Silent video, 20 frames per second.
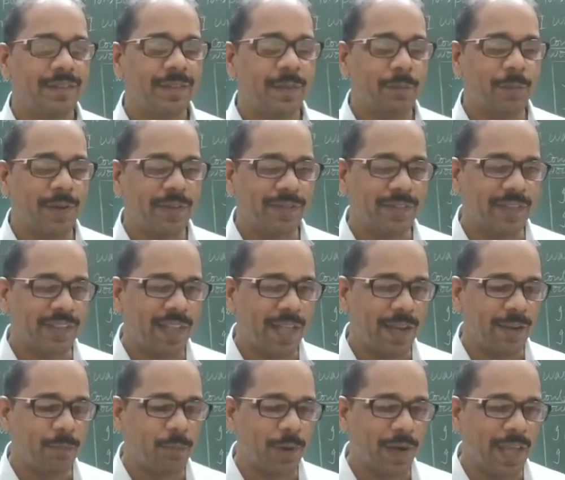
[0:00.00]
the person
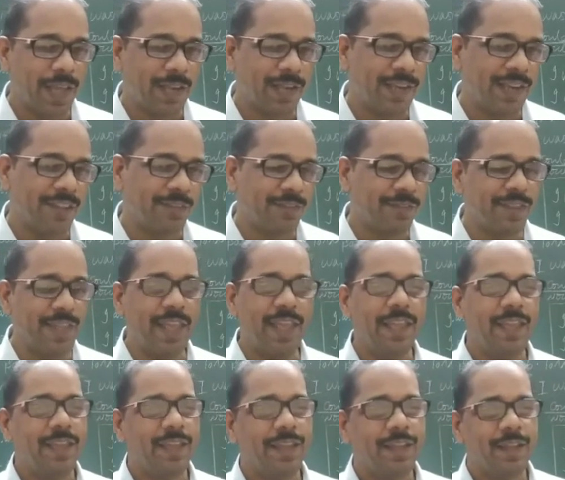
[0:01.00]
can politely
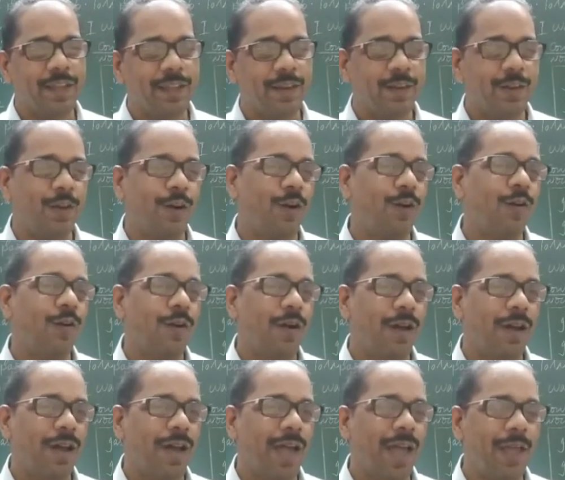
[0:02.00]
say,
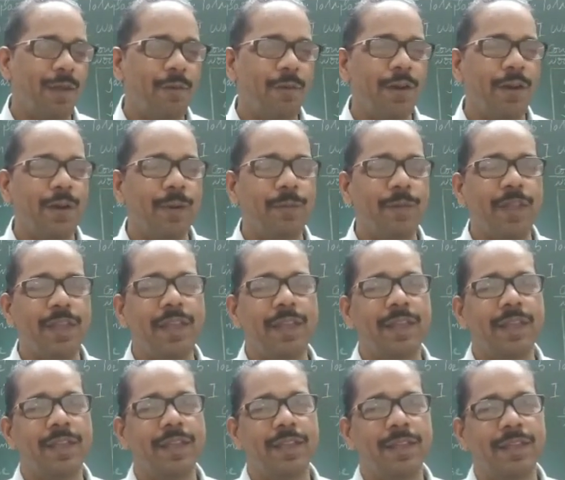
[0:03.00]
no, I wouldn't
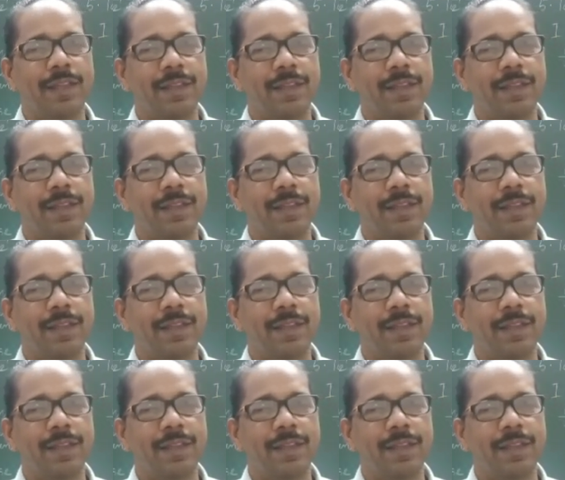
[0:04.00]
be